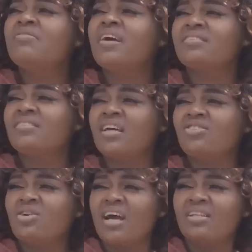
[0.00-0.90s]
No verse, na
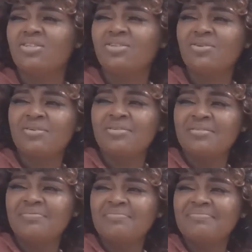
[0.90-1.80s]
joke at the joke.
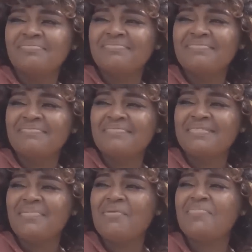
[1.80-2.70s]

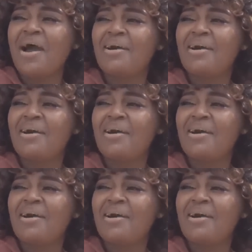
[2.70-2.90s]
Baby